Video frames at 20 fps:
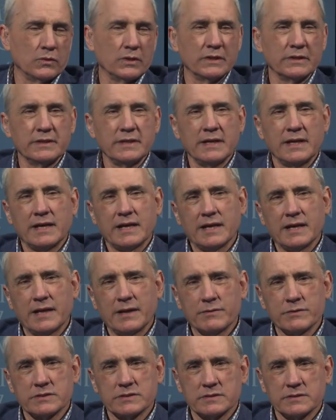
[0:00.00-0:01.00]
Well, yeah,
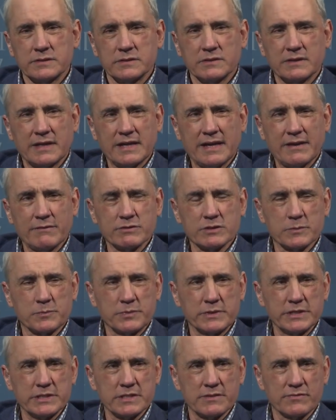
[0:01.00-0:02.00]
I was, you know, I was a
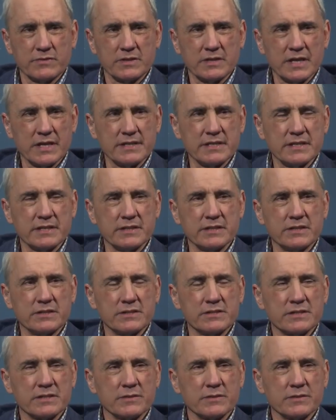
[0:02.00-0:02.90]
preacher for 19 years,